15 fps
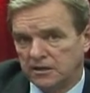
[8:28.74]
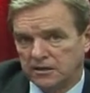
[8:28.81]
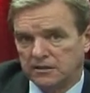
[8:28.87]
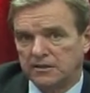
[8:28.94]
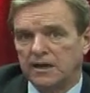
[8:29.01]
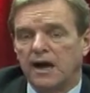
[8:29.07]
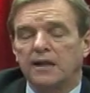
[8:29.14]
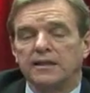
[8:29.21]

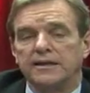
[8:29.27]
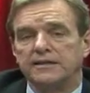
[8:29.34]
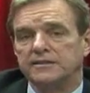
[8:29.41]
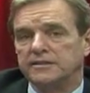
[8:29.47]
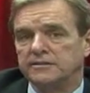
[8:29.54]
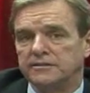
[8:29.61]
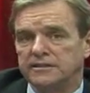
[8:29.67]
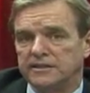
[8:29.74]
colleagues
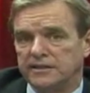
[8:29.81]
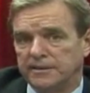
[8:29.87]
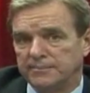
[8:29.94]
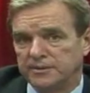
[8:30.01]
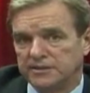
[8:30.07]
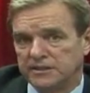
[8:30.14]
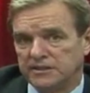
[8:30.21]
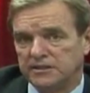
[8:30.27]
here at the
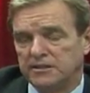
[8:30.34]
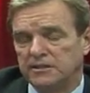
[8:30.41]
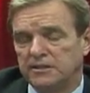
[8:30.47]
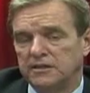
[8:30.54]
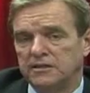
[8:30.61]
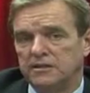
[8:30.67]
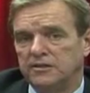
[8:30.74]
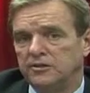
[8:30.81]
embassy.
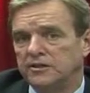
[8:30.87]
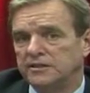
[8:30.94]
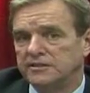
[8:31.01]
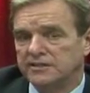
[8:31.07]
You can